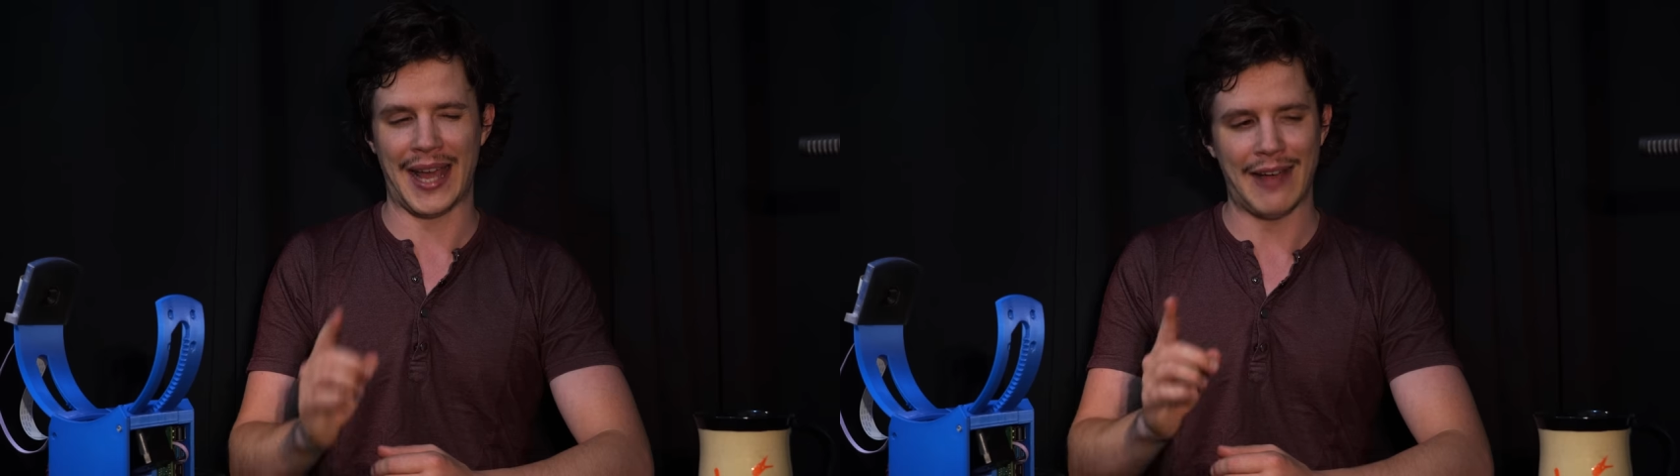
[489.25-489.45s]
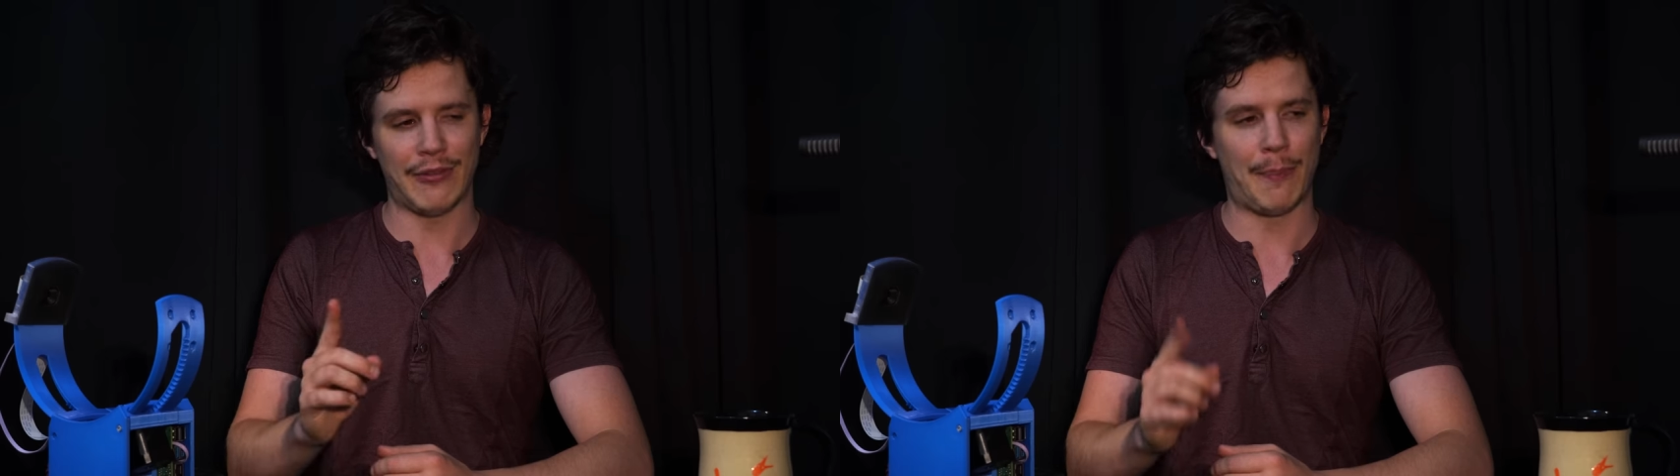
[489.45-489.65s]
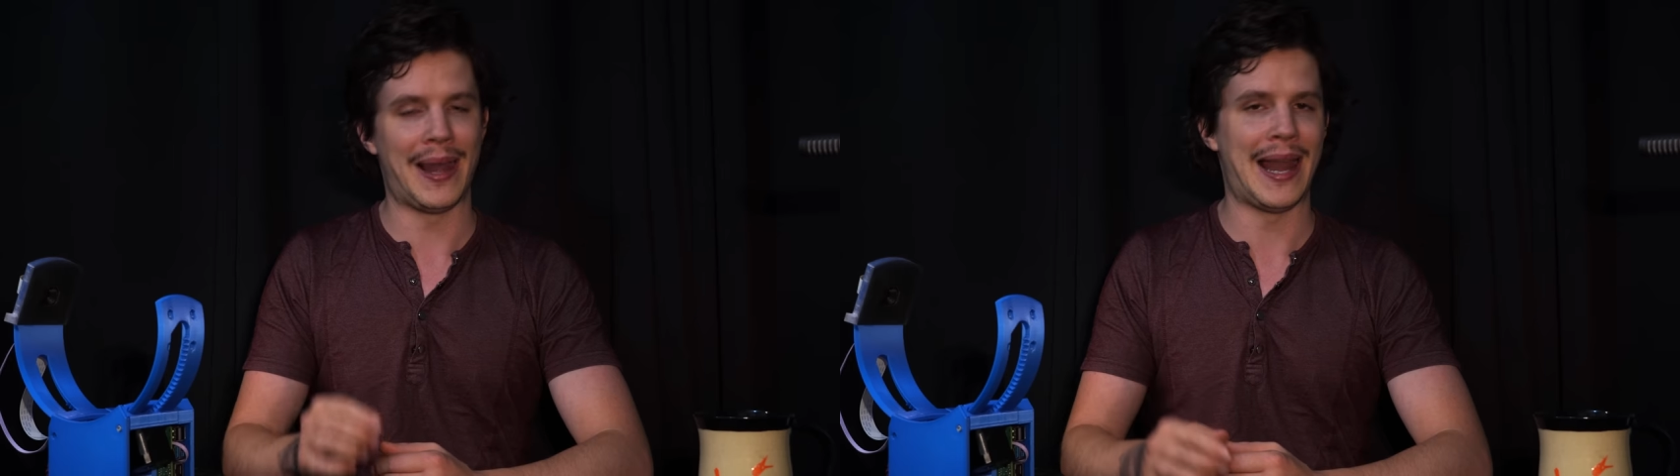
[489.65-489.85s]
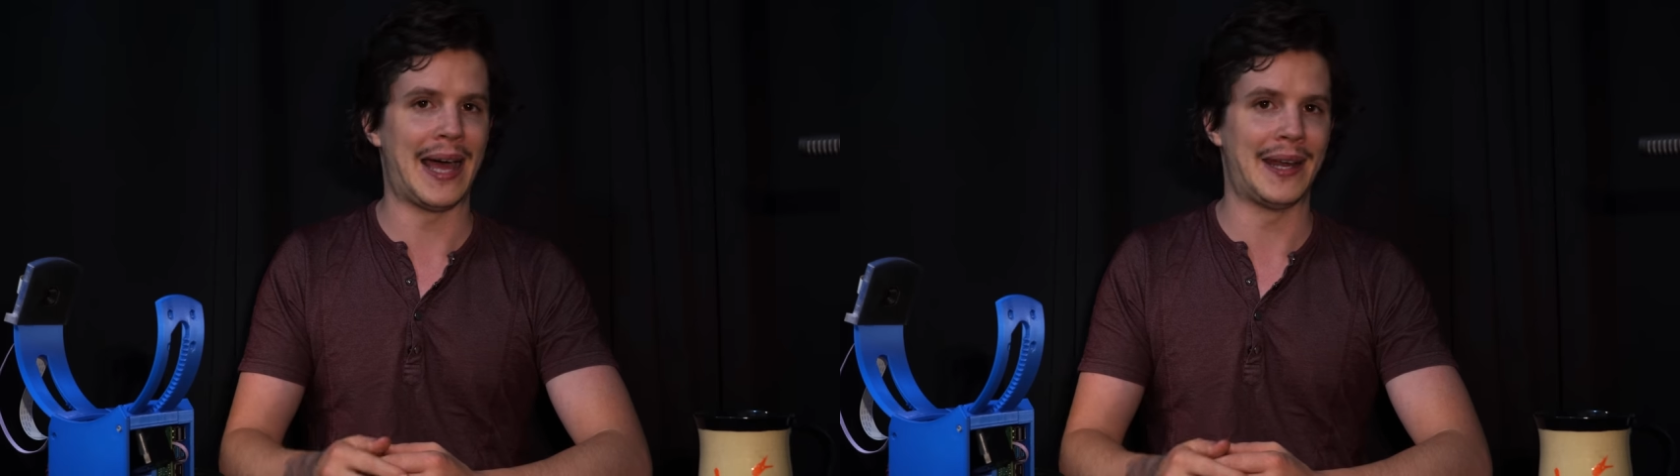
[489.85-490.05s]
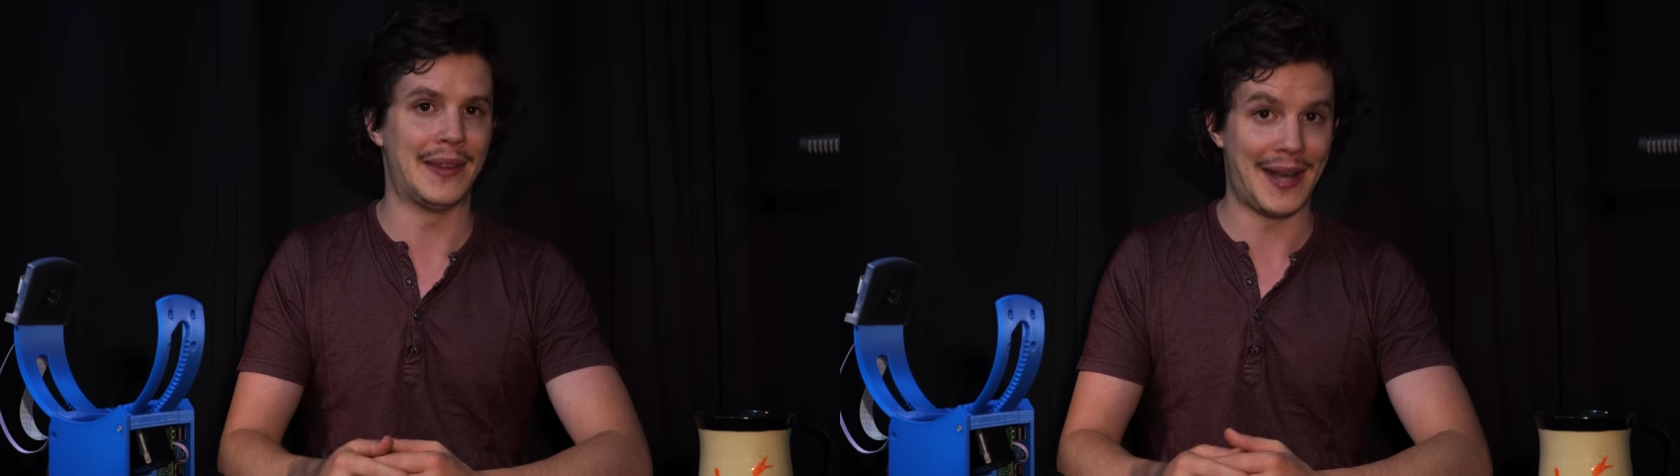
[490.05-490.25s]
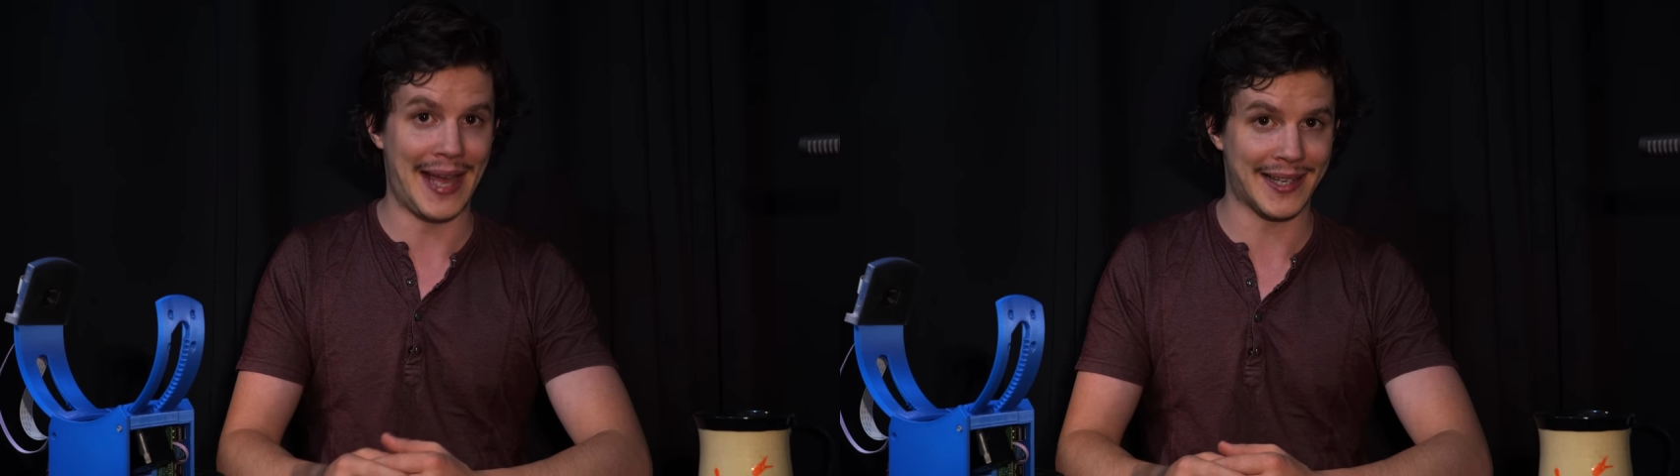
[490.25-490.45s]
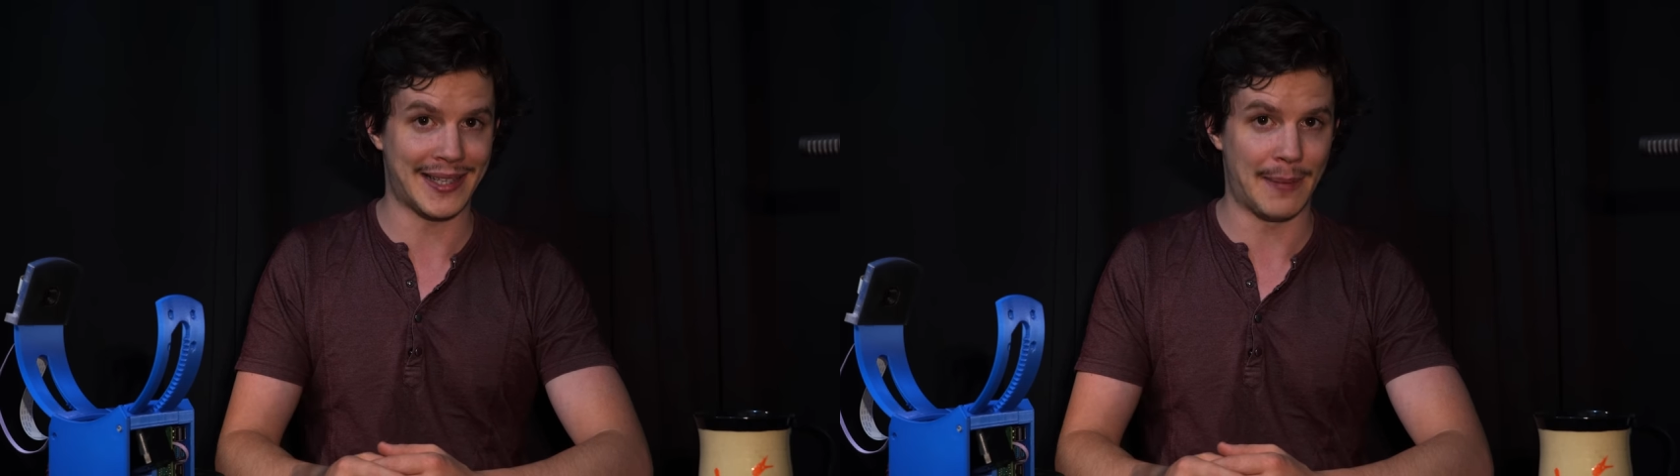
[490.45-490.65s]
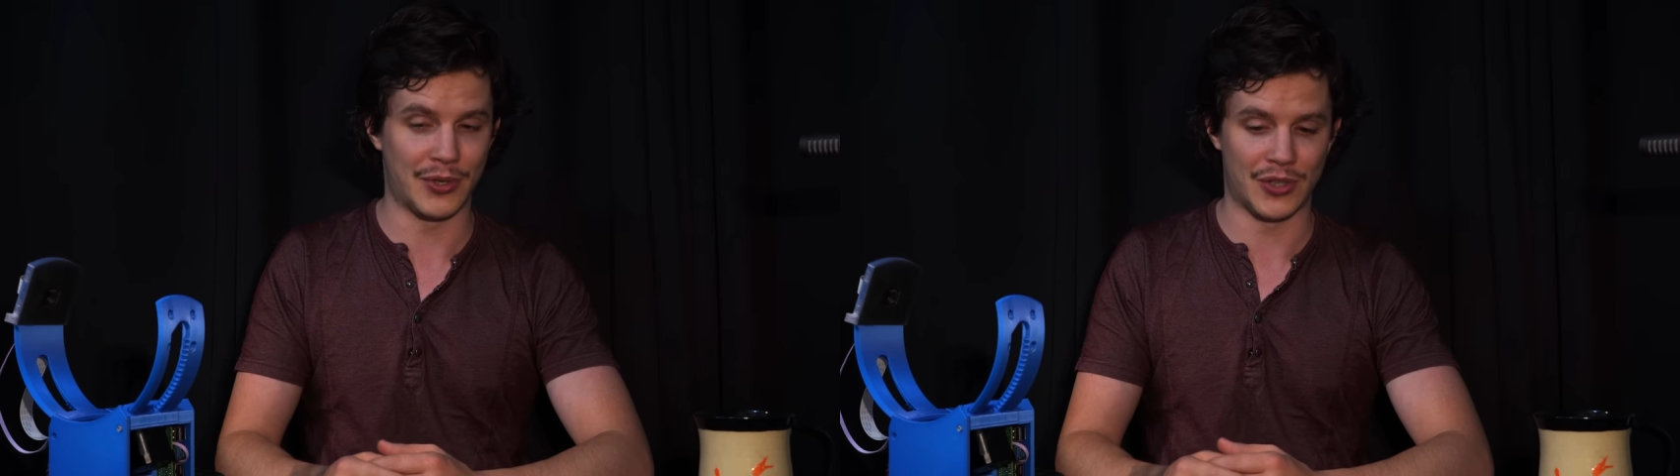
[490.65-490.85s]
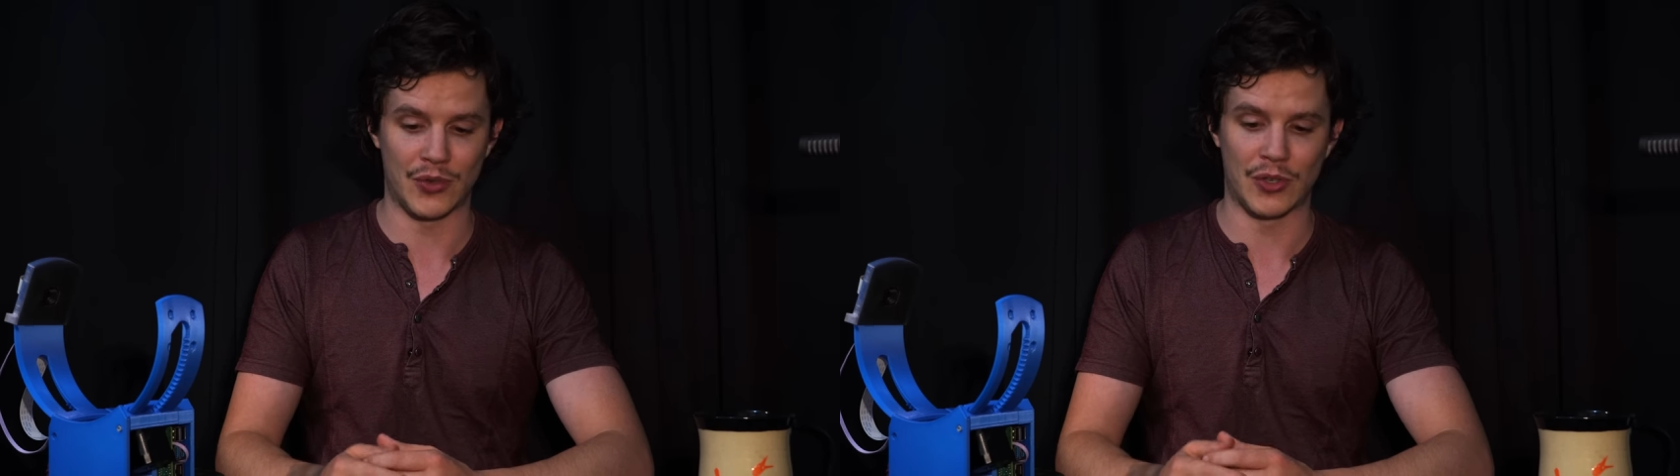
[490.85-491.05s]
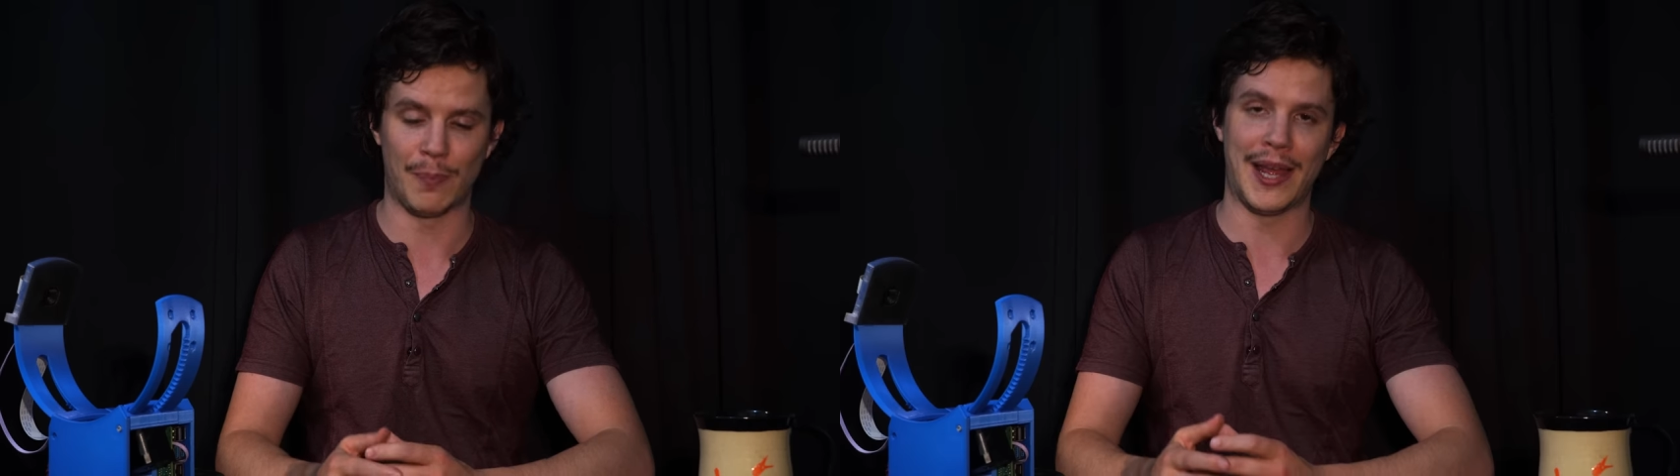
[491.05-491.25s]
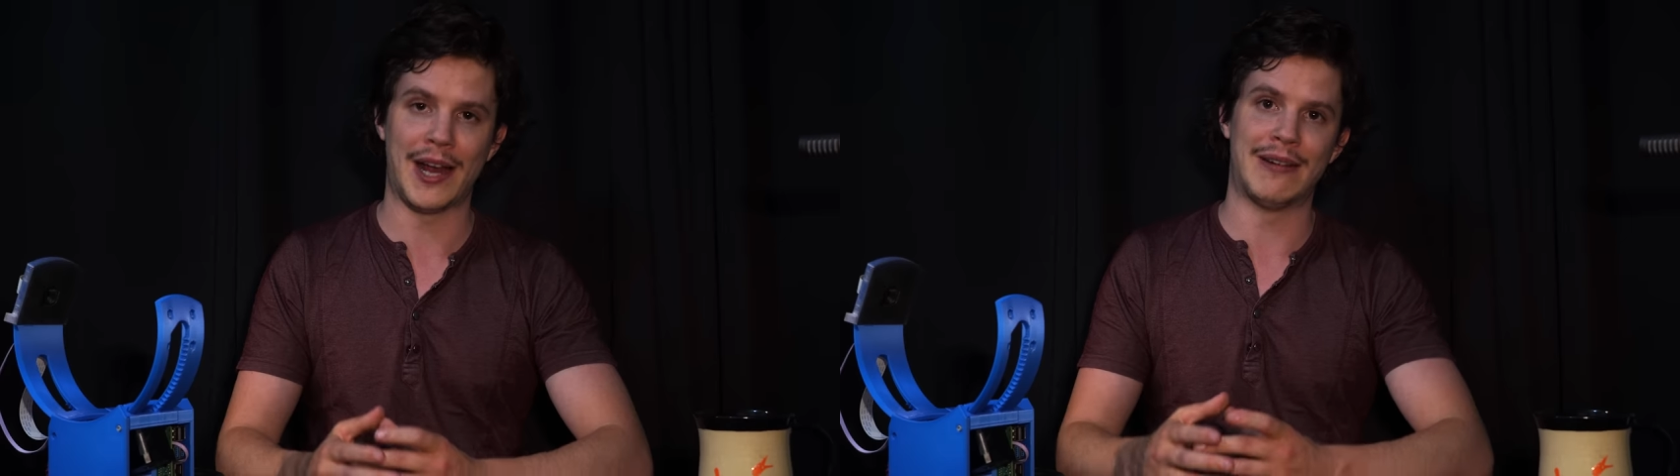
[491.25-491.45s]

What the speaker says: have a plan in the next episode to play